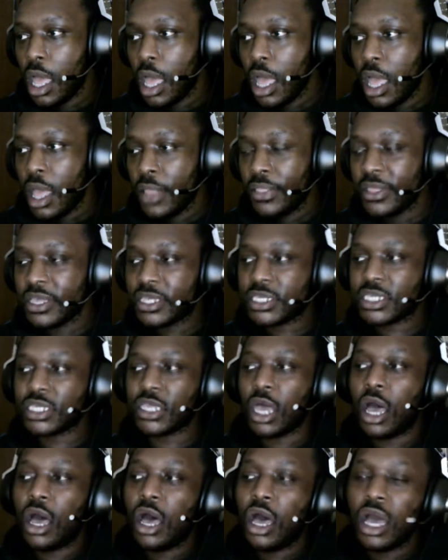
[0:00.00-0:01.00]
This
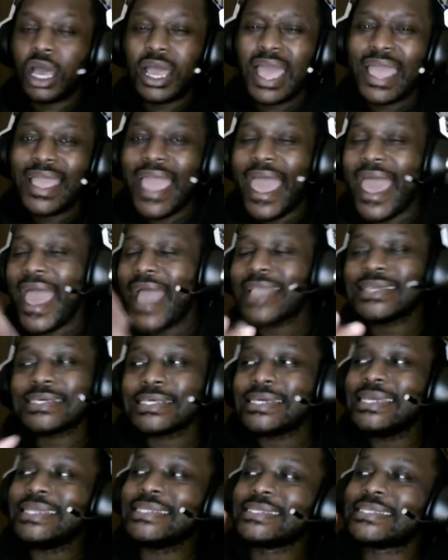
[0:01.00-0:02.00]
song
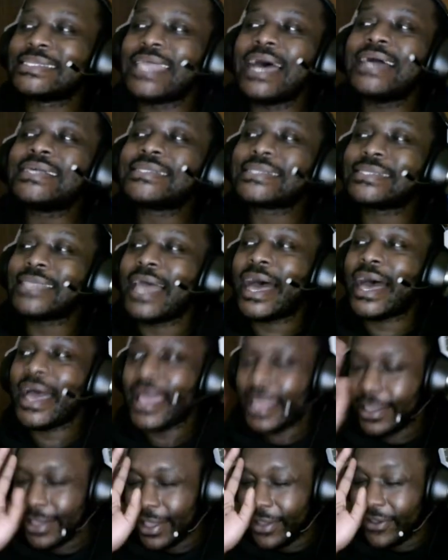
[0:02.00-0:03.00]
actually does
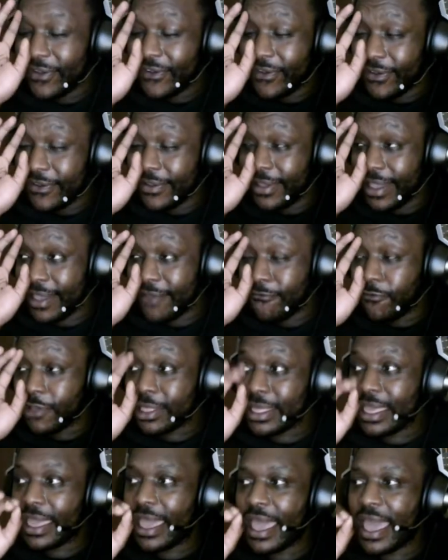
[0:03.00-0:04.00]
not
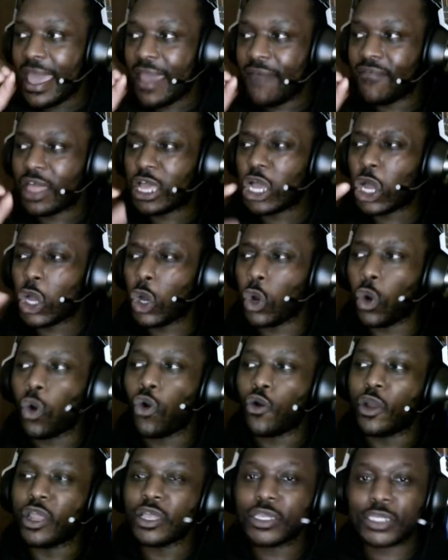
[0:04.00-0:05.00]
really have like a
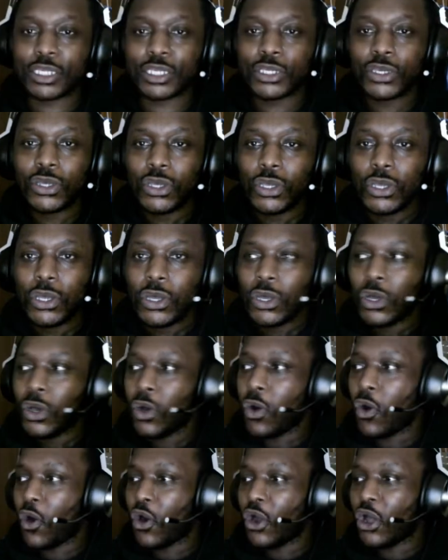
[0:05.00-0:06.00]
chorus
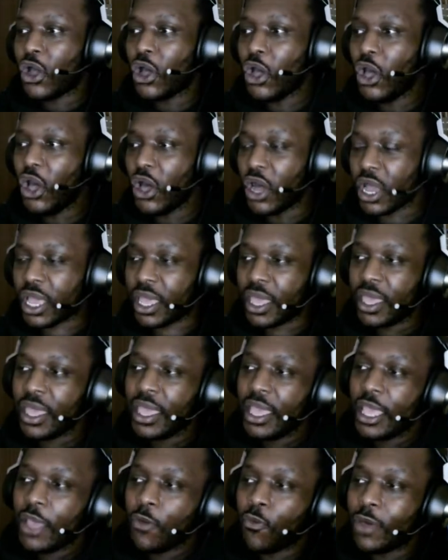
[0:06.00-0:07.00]
or a hook.
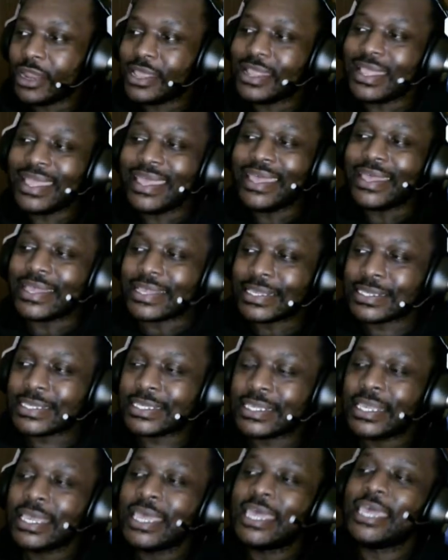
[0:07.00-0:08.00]
What it
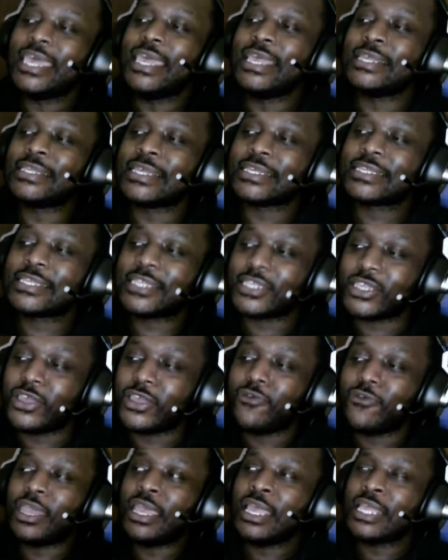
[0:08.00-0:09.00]
is a
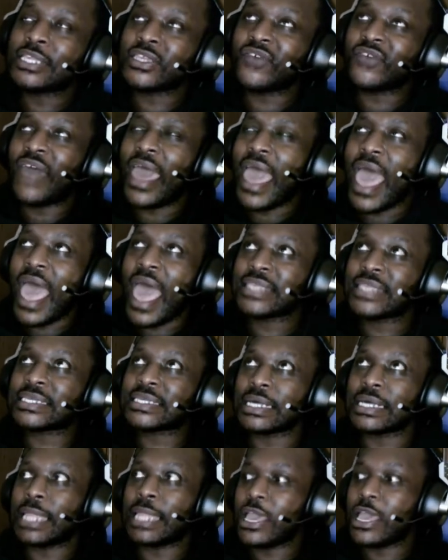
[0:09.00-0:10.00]
series of
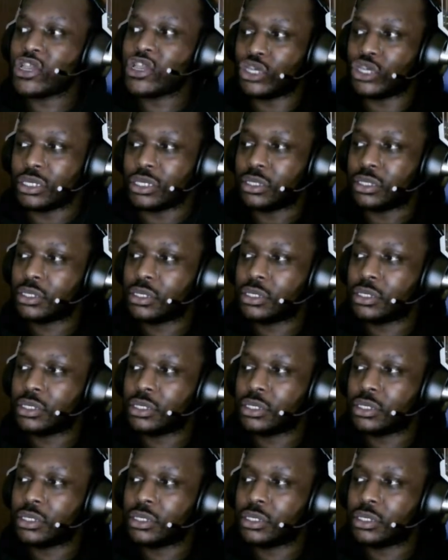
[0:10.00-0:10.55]
escalations.